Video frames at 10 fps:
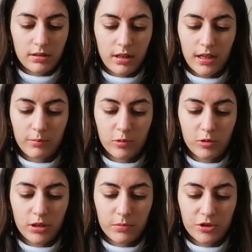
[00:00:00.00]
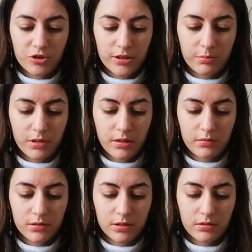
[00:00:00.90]
I'm not gonna measure it, but
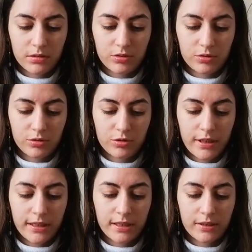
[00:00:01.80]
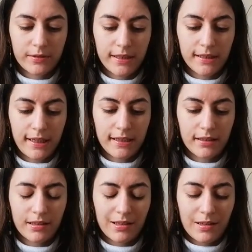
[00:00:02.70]
I'm just going to try and create like
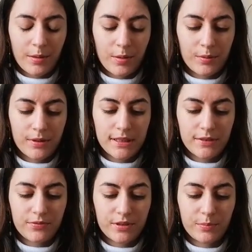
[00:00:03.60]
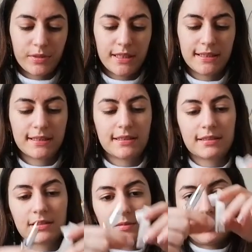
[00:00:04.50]
3 different pieces.
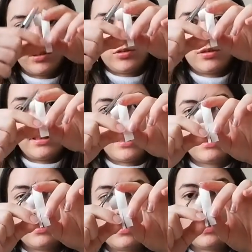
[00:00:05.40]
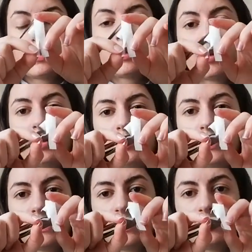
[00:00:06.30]
So I'm going to cut
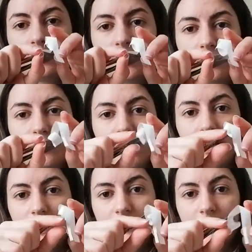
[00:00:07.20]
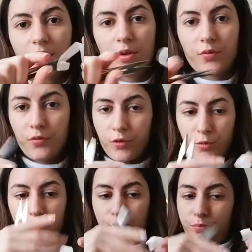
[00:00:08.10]
3 different of this
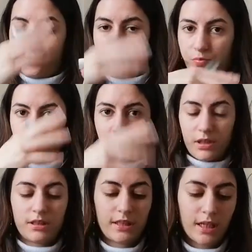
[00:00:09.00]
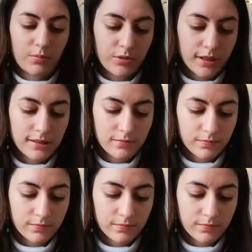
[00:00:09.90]
from the tape, right?